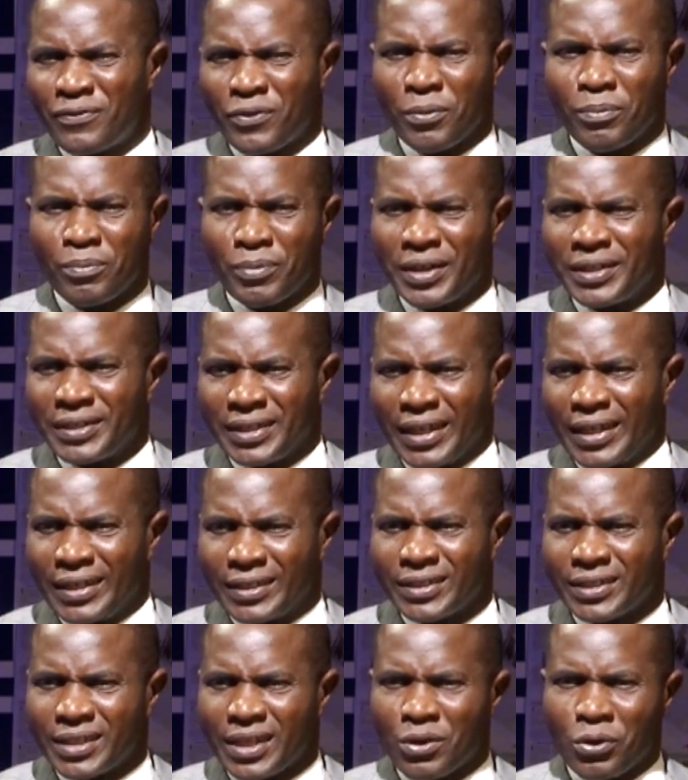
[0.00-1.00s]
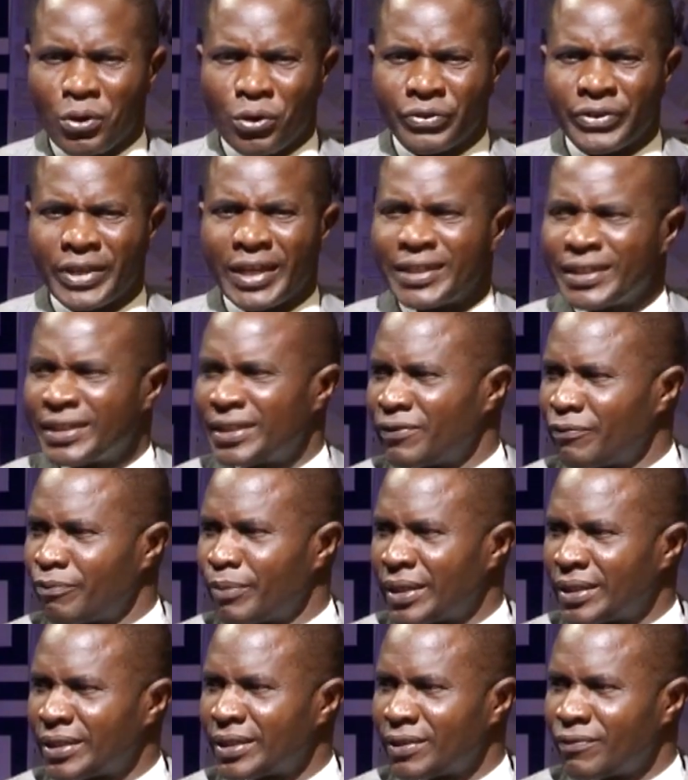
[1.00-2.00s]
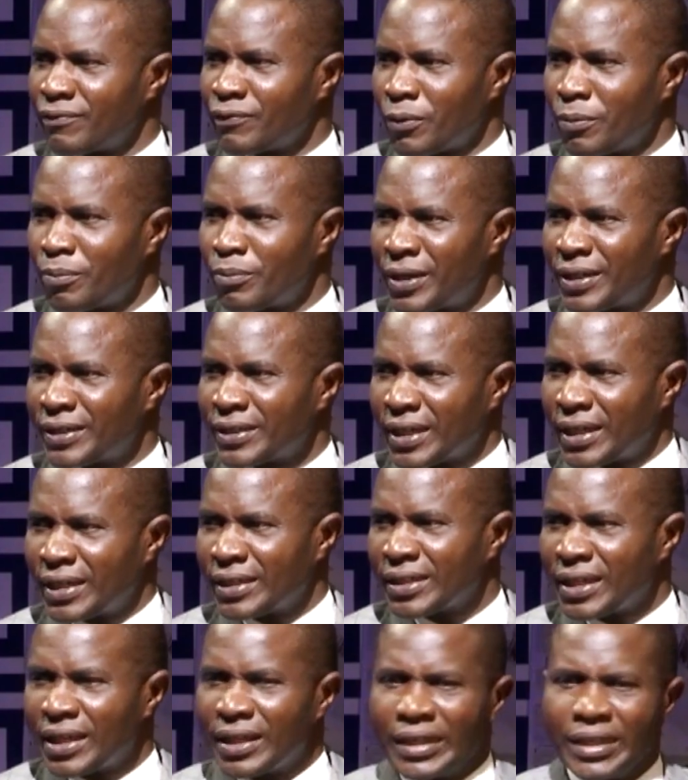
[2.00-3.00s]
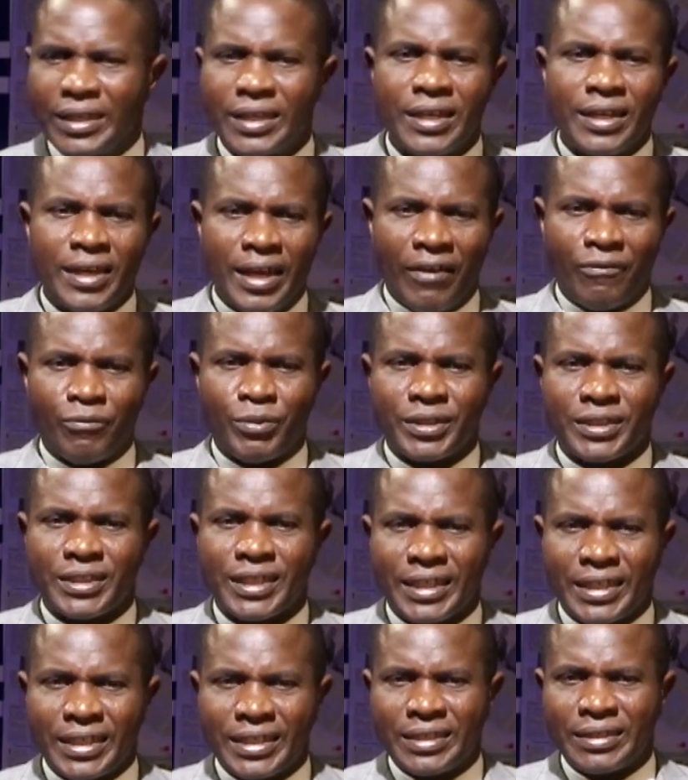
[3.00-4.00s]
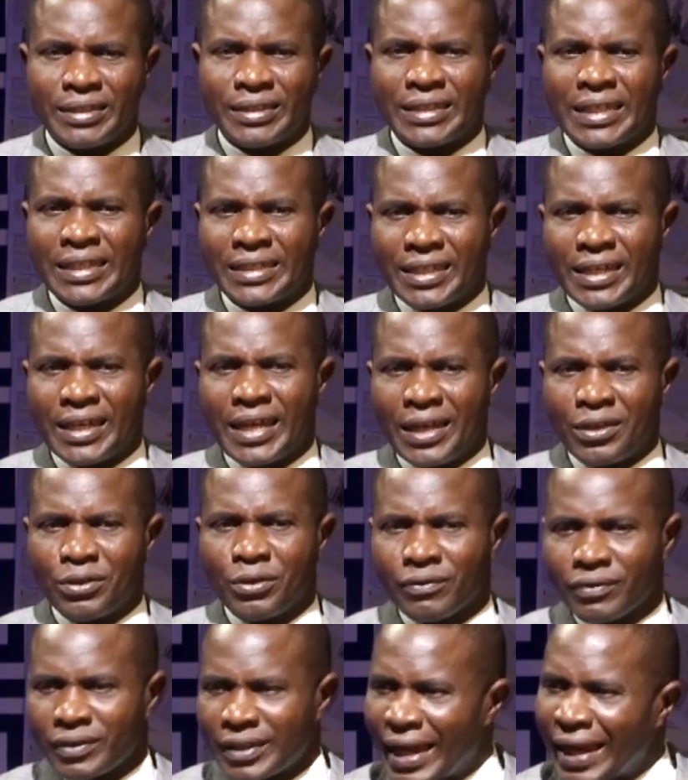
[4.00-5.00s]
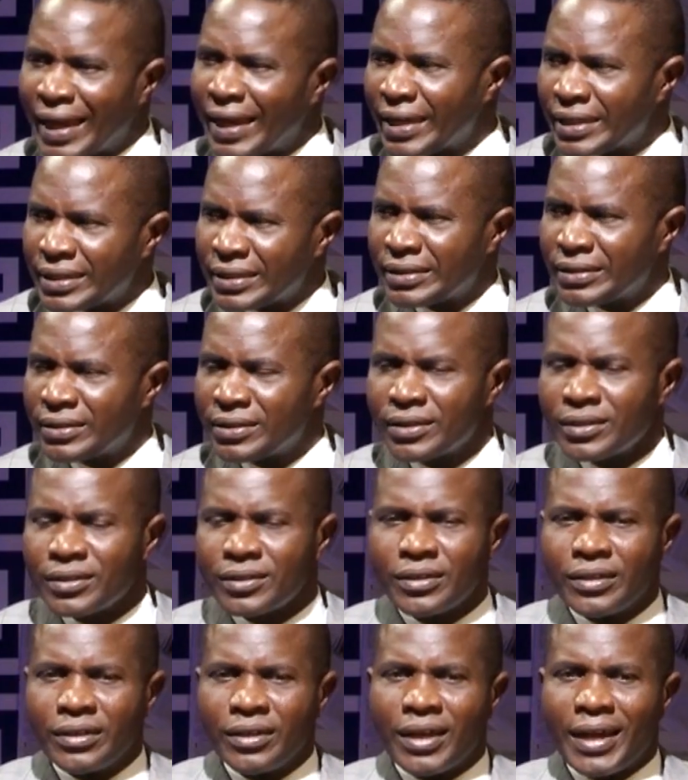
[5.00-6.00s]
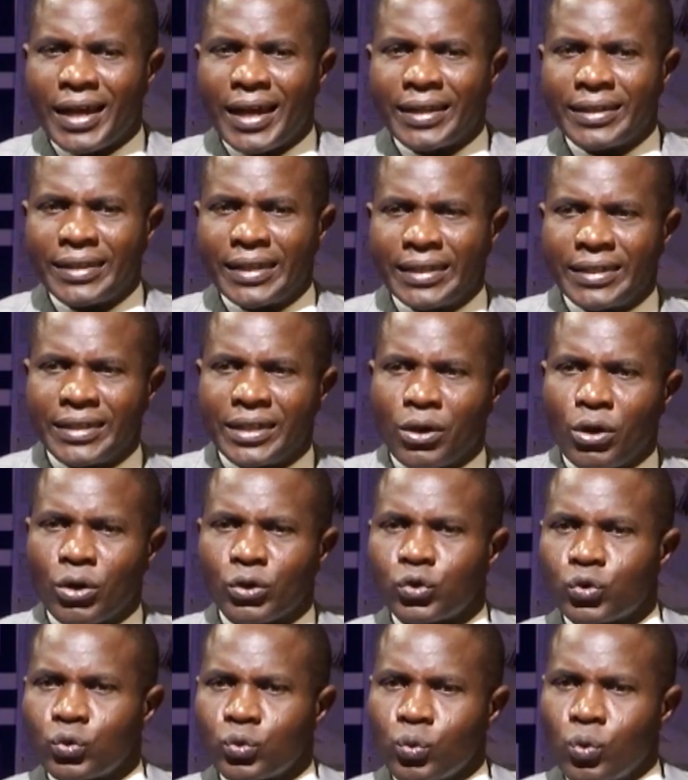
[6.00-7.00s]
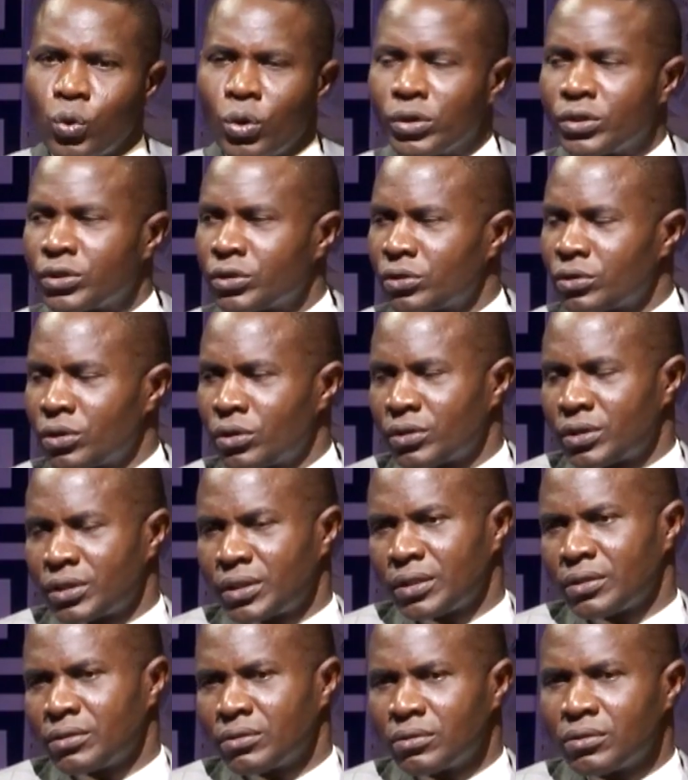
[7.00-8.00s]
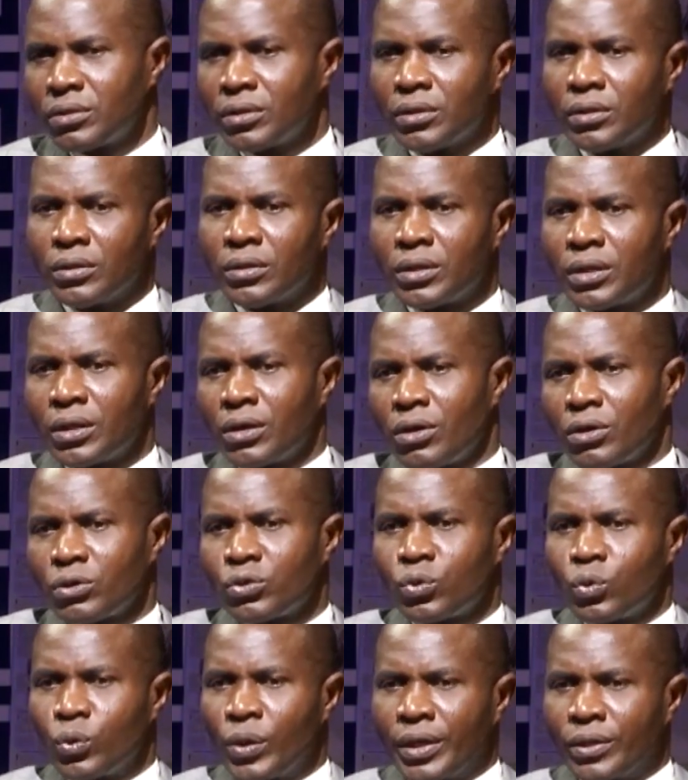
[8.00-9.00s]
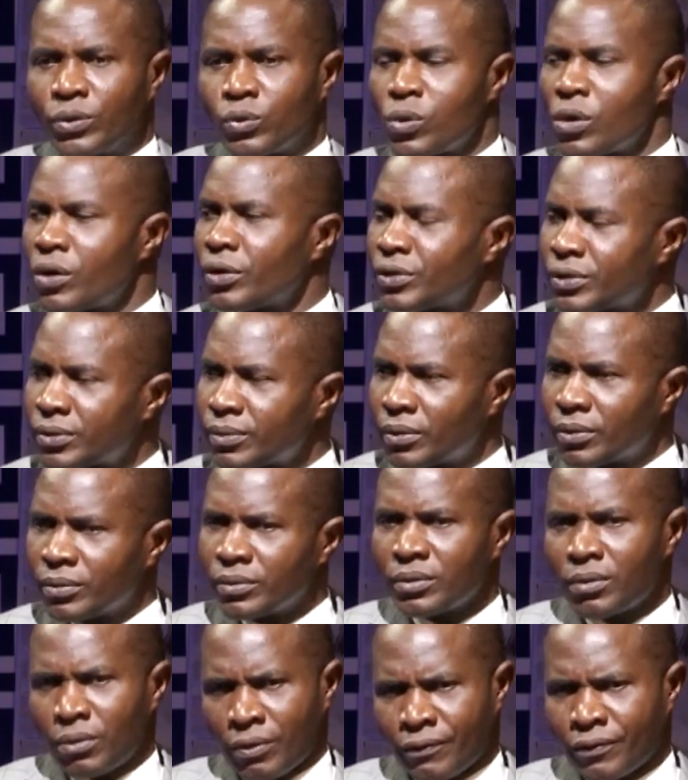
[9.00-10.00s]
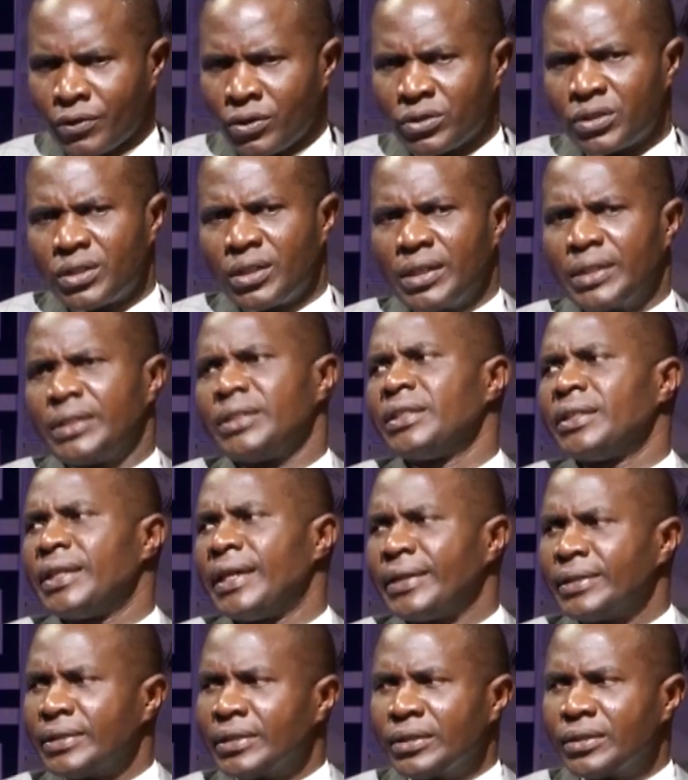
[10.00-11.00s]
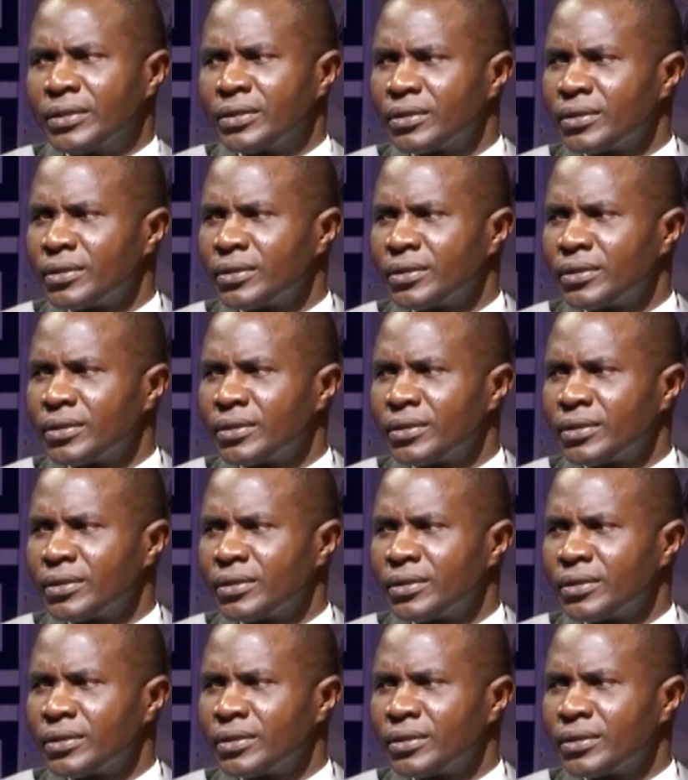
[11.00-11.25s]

for breast cancer, alternative medicine for breast cancer. I've been taking a certain kind of diet, and then it got worse until it got to where it was. Of course, the lady died.